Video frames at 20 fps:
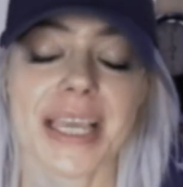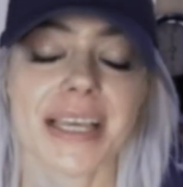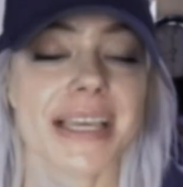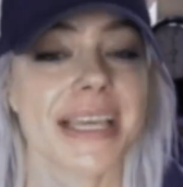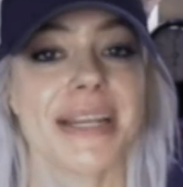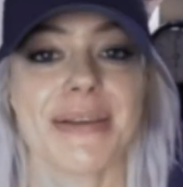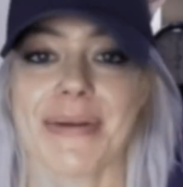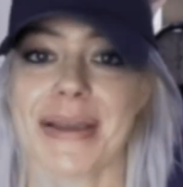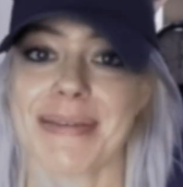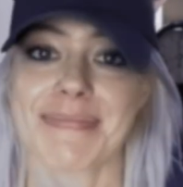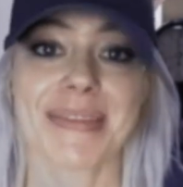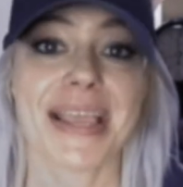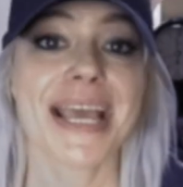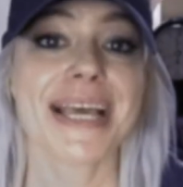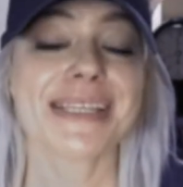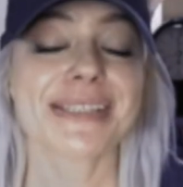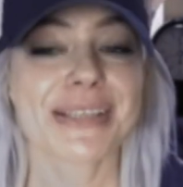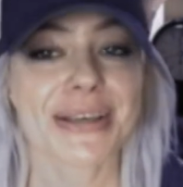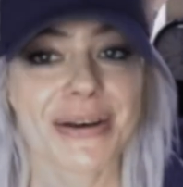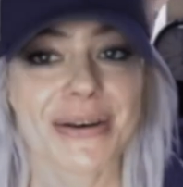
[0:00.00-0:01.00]
Anyway,
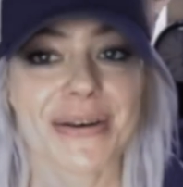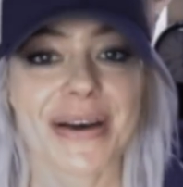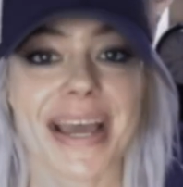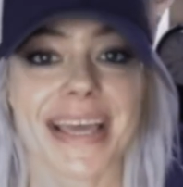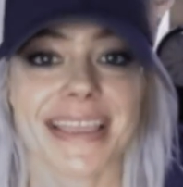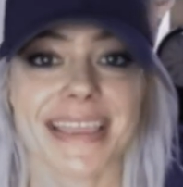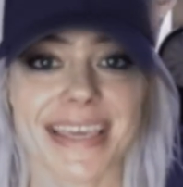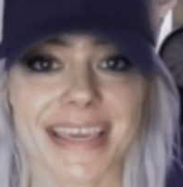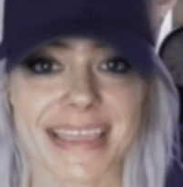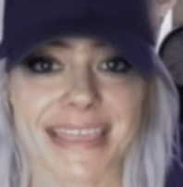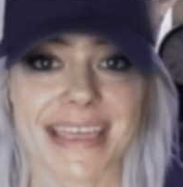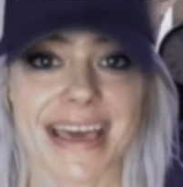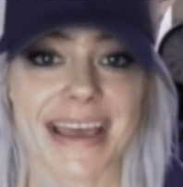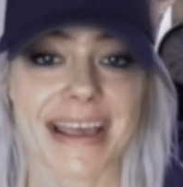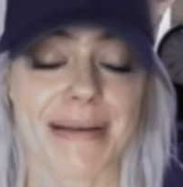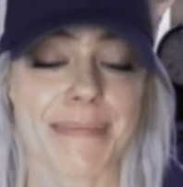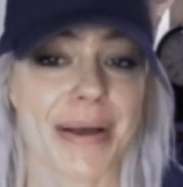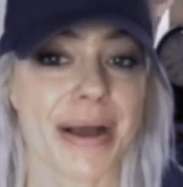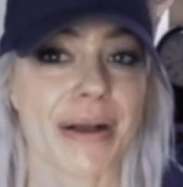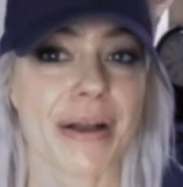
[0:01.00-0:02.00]
so I think
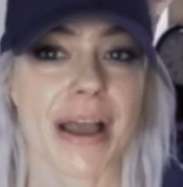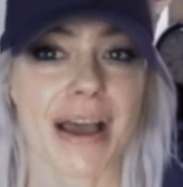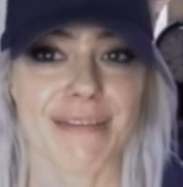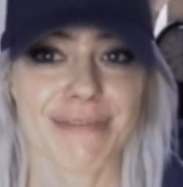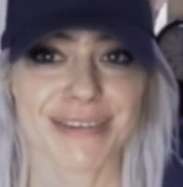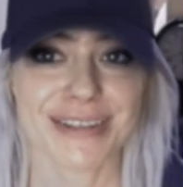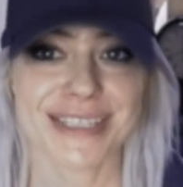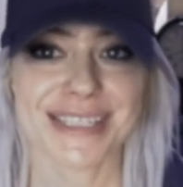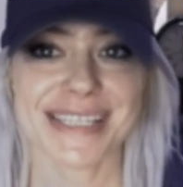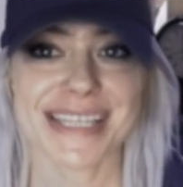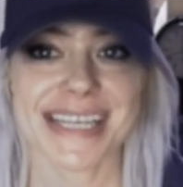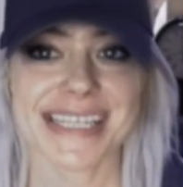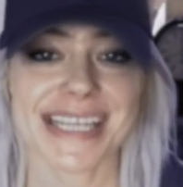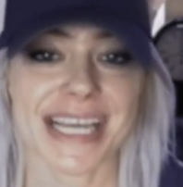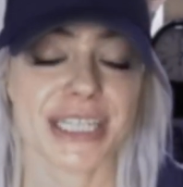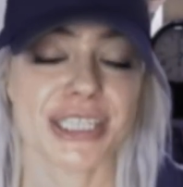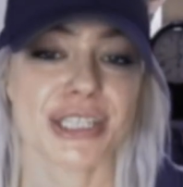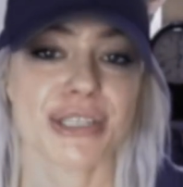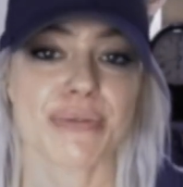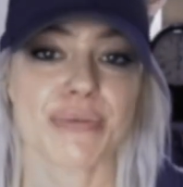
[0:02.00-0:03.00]
that about covers this.
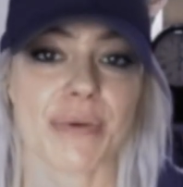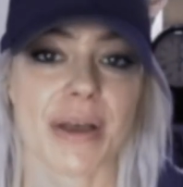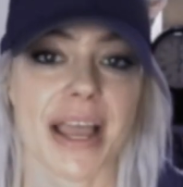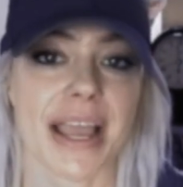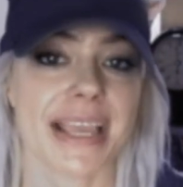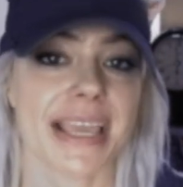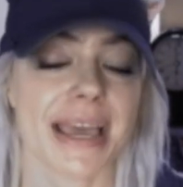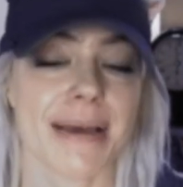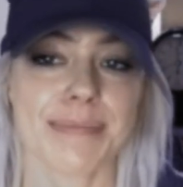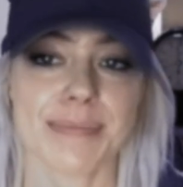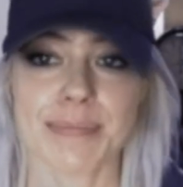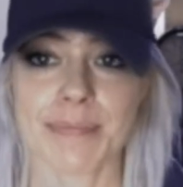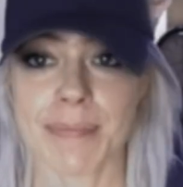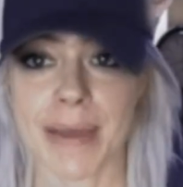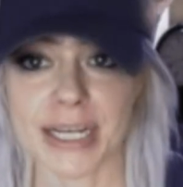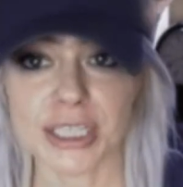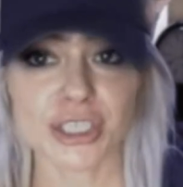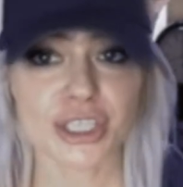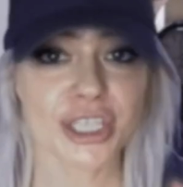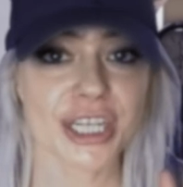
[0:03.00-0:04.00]
I kept
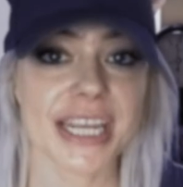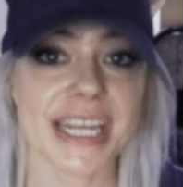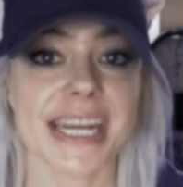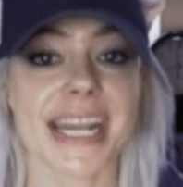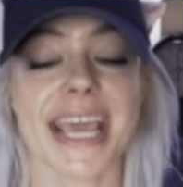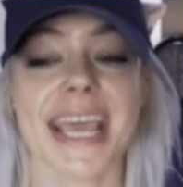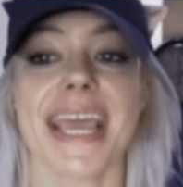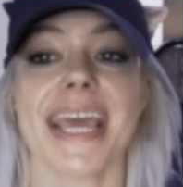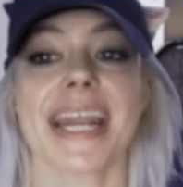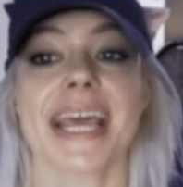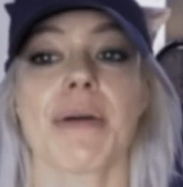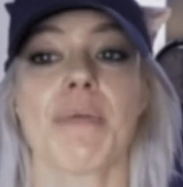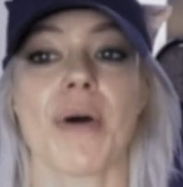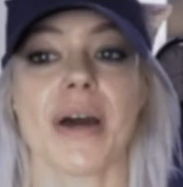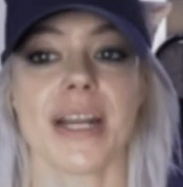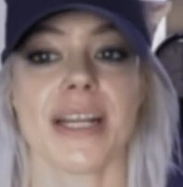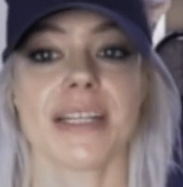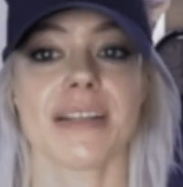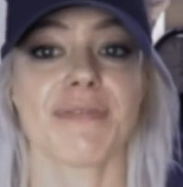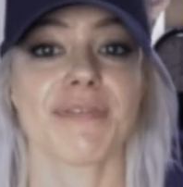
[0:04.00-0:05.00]
mentioning it and I
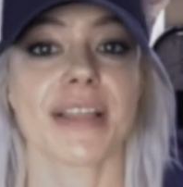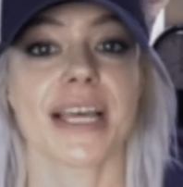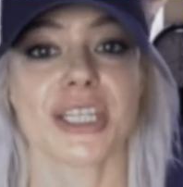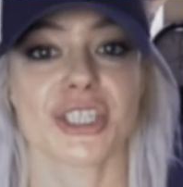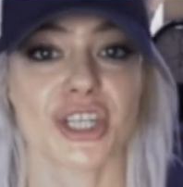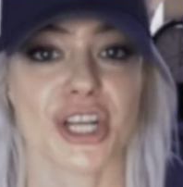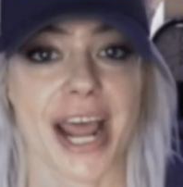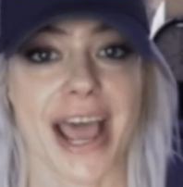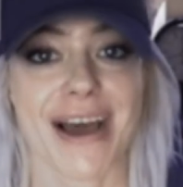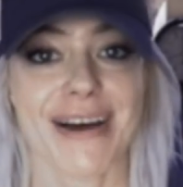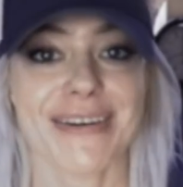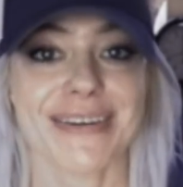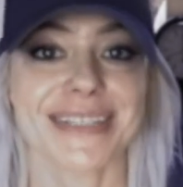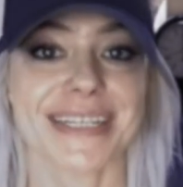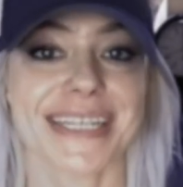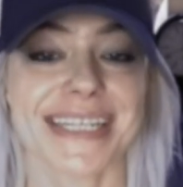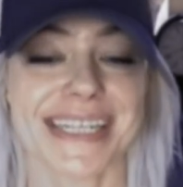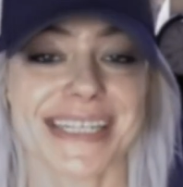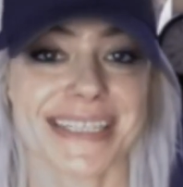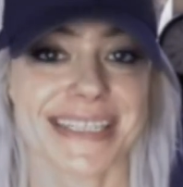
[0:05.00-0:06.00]
wanted to flesh it out
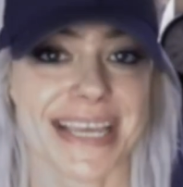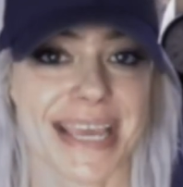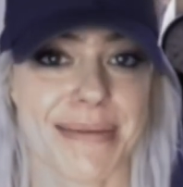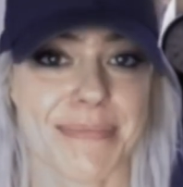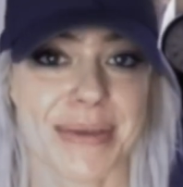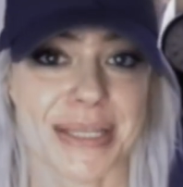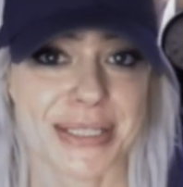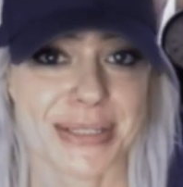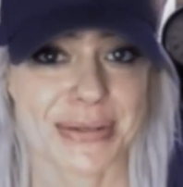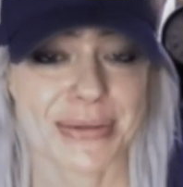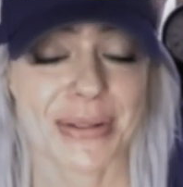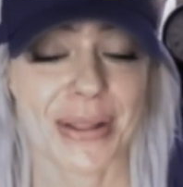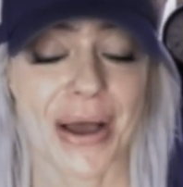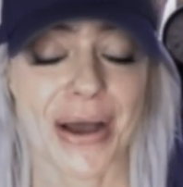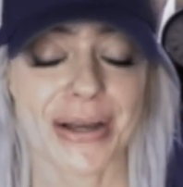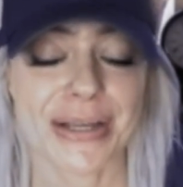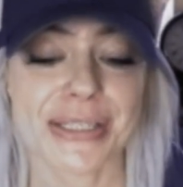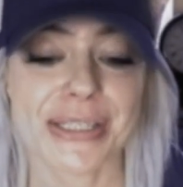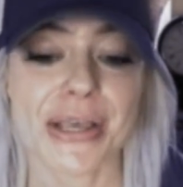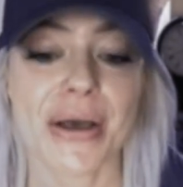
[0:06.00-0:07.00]
and it didn't take me too
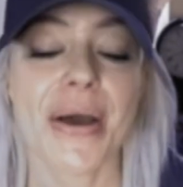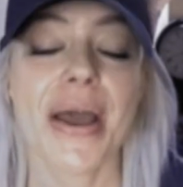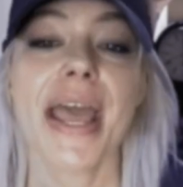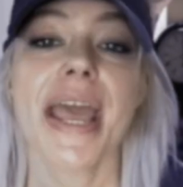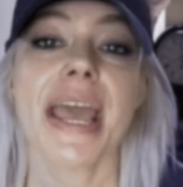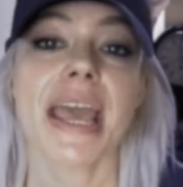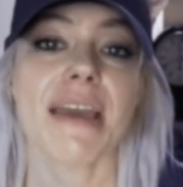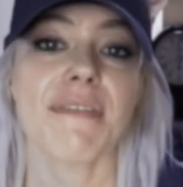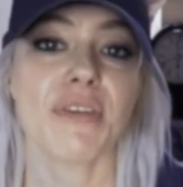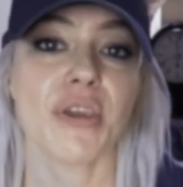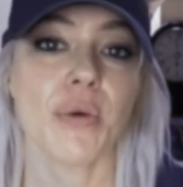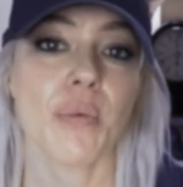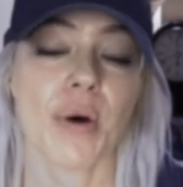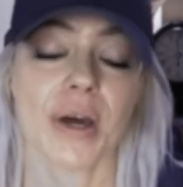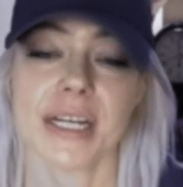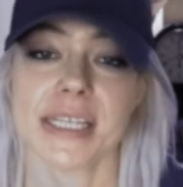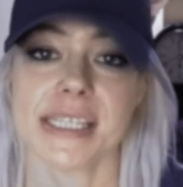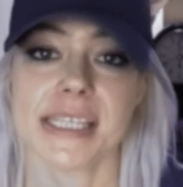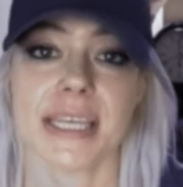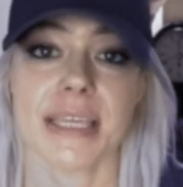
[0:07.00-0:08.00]
long. So if you
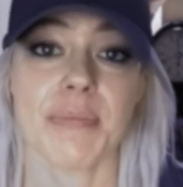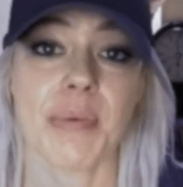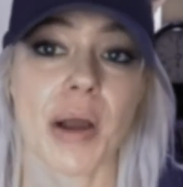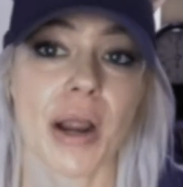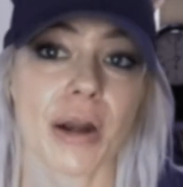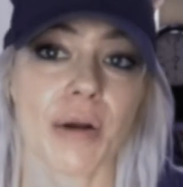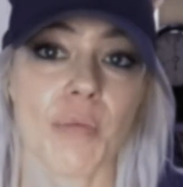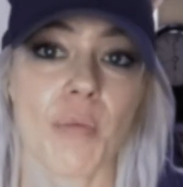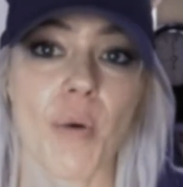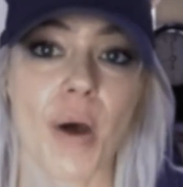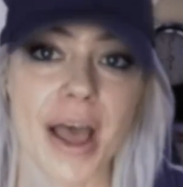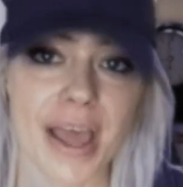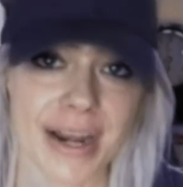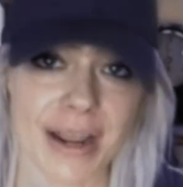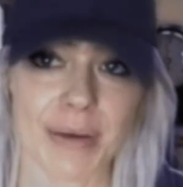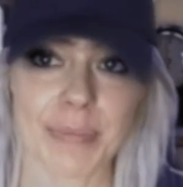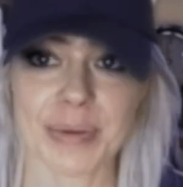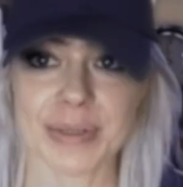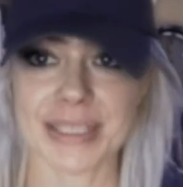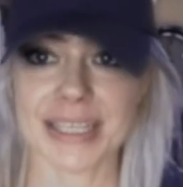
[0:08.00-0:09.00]
want to see part one,
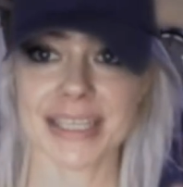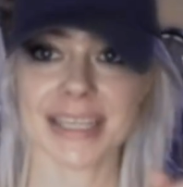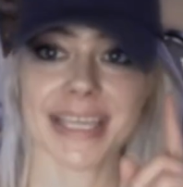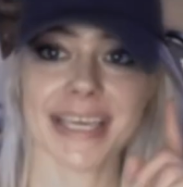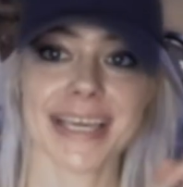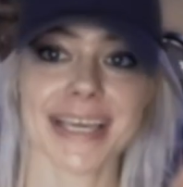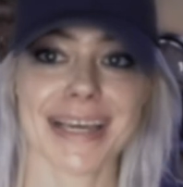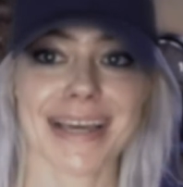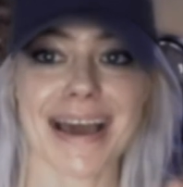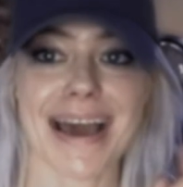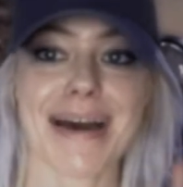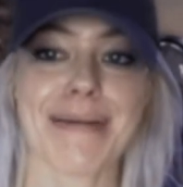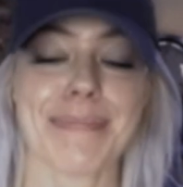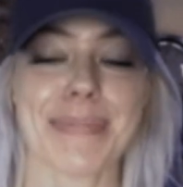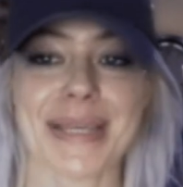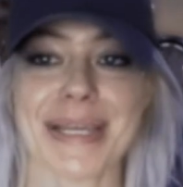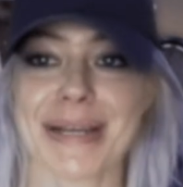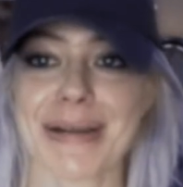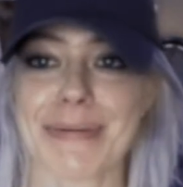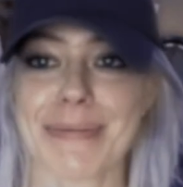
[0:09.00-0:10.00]
I'll put the link up
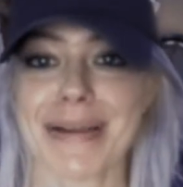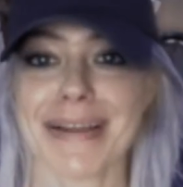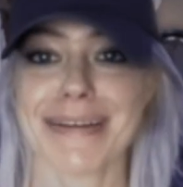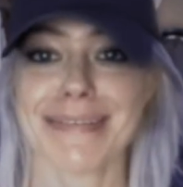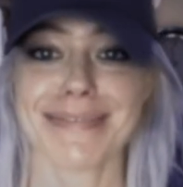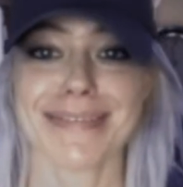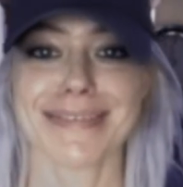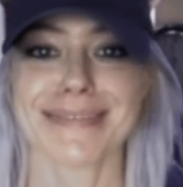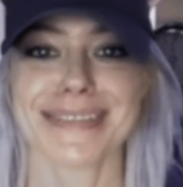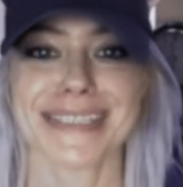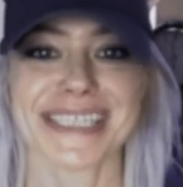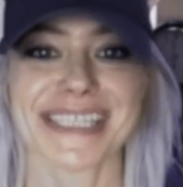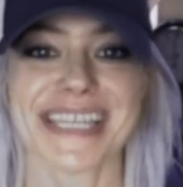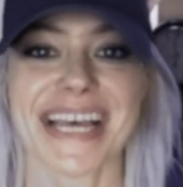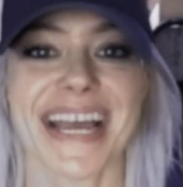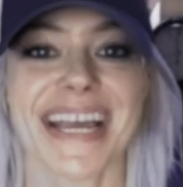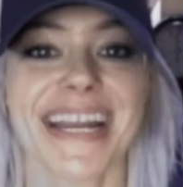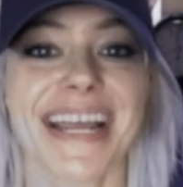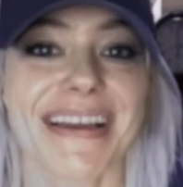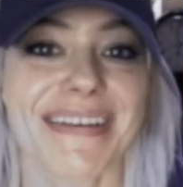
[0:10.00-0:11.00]
here, wherever, which
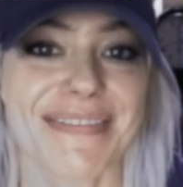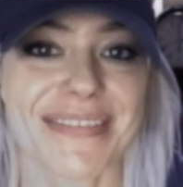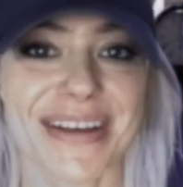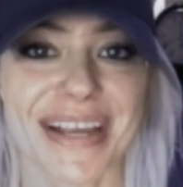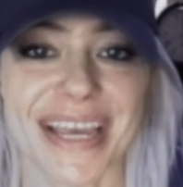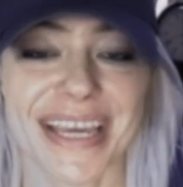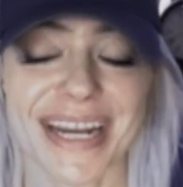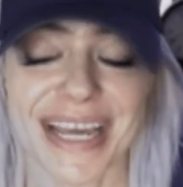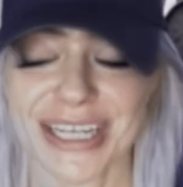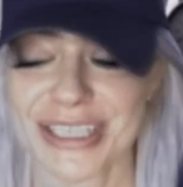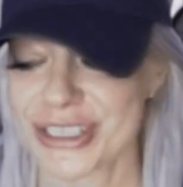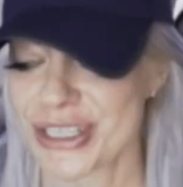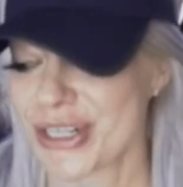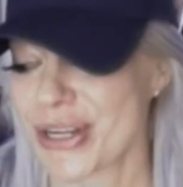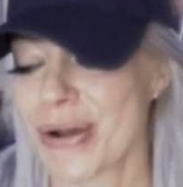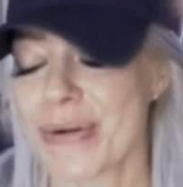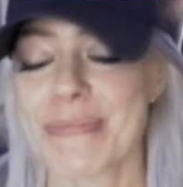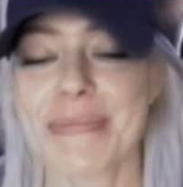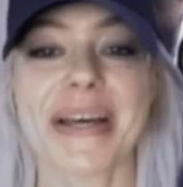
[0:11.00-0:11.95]
side, I forget, I should know.